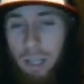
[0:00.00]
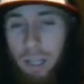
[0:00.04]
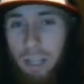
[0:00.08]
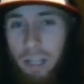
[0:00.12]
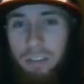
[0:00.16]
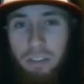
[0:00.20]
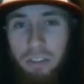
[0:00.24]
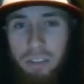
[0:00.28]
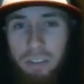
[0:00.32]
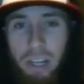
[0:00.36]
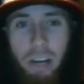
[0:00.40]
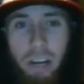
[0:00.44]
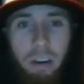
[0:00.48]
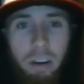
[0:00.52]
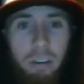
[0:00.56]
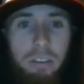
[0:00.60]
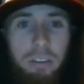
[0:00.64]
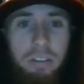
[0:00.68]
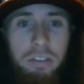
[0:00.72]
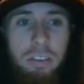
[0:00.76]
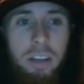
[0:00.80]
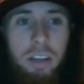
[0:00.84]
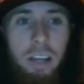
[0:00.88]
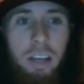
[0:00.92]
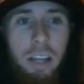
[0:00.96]
less
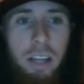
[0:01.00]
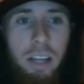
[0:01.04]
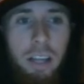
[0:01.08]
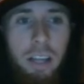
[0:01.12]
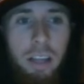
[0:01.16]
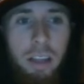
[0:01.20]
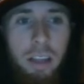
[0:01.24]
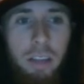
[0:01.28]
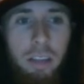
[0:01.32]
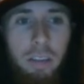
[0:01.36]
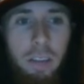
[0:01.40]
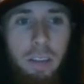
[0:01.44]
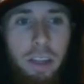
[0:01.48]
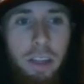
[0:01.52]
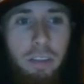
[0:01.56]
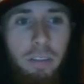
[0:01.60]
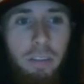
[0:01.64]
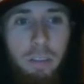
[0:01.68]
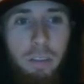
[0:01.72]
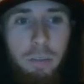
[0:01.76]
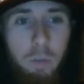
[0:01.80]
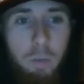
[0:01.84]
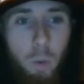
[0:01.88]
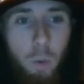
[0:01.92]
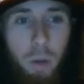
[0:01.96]
scarce than
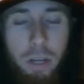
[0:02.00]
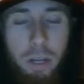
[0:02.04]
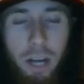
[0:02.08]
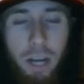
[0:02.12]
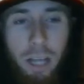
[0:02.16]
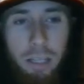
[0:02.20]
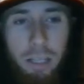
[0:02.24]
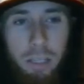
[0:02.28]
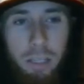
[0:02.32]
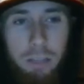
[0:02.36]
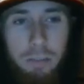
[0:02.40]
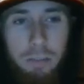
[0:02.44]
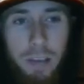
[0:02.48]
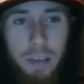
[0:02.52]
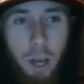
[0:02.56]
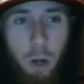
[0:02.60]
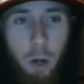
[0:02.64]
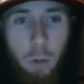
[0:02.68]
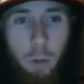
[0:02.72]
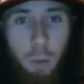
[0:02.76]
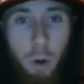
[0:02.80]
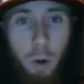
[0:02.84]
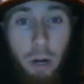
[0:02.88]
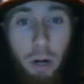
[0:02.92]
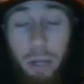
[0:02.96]
the 49 leaf
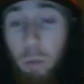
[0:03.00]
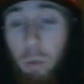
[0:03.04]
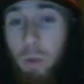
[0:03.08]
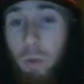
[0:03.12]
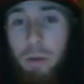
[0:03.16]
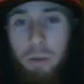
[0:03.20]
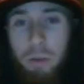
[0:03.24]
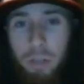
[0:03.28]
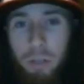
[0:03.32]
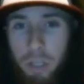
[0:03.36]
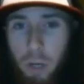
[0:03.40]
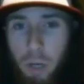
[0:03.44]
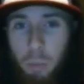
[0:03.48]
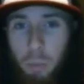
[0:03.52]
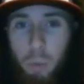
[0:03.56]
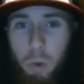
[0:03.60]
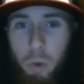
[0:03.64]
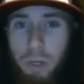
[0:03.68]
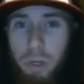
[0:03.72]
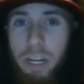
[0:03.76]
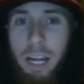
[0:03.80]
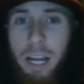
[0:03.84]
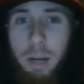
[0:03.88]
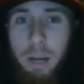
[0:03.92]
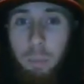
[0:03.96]
counterpart? It would, you know,
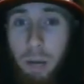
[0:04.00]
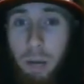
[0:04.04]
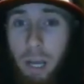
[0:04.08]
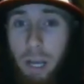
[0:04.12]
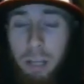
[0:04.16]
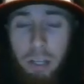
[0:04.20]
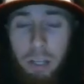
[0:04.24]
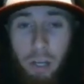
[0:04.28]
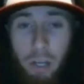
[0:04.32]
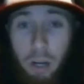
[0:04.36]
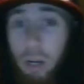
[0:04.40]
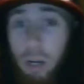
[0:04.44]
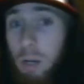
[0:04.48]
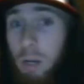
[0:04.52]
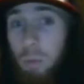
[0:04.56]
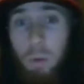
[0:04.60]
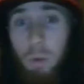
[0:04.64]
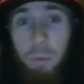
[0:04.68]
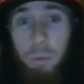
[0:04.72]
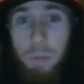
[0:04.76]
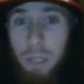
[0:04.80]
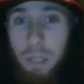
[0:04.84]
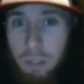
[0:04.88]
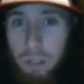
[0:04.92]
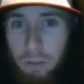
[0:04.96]
predate it by a year. It
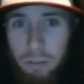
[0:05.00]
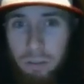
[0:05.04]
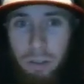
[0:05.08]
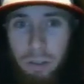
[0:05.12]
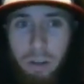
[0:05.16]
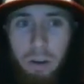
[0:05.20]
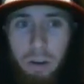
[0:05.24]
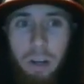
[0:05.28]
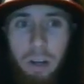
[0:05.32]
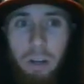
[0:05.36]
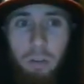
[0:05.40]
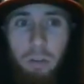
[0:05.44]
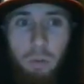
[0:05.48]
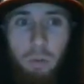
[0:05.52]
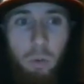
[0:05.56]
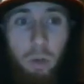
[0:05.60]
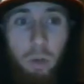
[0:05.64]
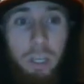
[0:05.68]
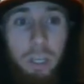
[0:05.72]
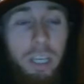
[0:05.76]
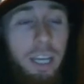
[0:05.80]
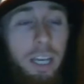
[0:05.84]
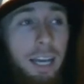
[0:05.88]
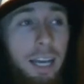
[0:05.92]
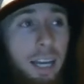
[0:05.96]
would be considered his
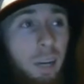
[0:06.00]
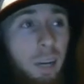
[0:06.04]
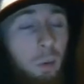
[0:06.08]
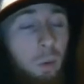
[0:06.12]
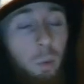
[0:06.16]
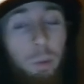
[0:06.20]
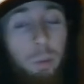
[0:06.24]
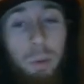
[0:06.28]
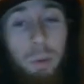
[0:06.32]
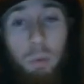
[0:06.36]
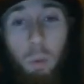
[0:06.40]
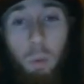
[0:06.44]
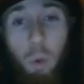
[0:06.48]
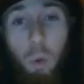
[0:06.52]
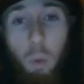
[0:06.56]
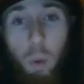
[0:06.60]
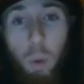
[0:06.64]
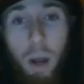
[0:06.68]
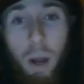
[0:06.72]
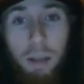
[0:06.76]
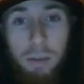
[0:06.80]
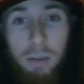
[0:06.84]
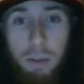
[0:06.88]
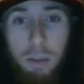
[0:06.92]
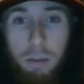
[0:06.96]
rookie and it would be more
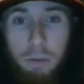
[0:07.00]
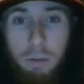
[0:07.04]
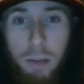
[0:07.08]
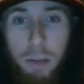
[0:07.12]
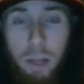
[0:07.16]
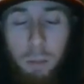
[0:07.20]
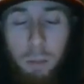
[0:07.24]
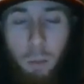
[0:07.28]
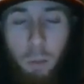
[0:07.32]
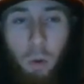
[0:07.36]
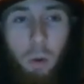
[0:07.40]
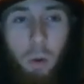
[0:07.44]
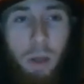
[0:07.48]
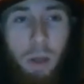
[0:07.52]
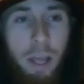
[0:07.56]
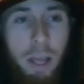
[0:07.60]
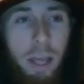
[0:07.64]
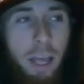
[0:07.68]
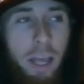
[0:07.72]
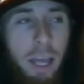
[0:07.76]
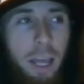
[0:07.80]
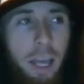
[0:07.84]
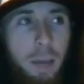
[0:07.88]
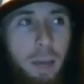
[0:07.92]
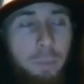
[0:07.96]
widely available.
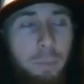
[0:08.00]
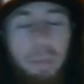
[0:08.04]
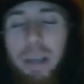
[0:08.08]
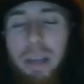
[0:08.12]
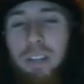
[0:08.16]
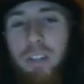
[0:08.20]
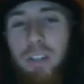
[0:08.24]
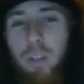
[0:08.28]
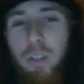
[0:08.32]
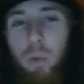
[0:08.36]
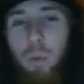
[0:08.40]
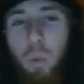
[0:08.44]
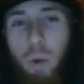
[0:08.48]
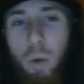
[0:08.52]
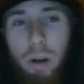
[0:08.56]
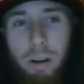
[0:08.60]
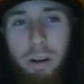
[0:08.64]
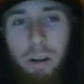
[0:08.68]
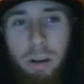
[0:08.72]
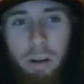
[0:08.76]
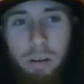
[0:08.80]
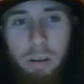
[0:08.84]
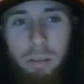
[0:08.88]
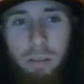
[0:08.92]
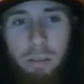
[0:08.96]
It makes you
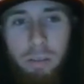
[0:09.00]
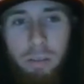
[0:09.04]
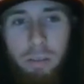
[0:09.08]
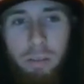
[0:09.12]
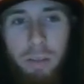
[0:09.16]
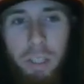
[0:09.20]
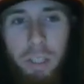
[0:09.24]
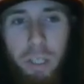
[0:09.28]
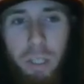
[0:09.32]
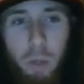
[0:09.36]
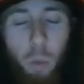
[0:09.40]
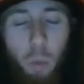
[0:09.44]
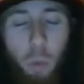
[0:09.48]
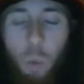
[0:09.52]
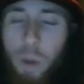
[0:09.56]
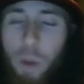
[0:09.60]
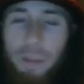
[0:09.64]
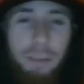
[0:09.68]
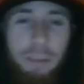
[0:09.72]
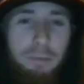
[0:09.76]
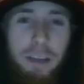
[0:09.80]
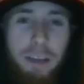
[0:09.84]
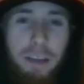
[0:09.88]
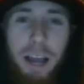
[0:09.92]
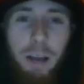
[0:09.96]
wonder, you know, what
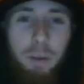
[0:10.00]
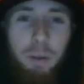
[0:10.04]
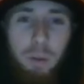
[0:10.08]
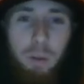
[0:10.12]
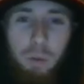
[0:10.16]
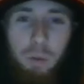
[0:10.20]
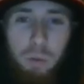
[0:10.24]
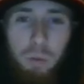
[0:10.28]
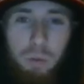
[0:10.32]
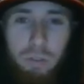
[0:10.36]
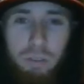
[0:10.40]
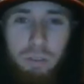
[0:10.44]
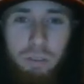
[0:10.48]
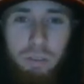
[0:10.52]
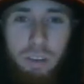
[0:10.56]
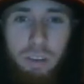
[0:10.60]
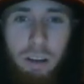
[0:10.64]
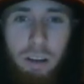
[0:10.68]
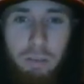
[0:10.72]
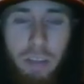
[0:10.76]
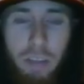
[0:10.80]
the values of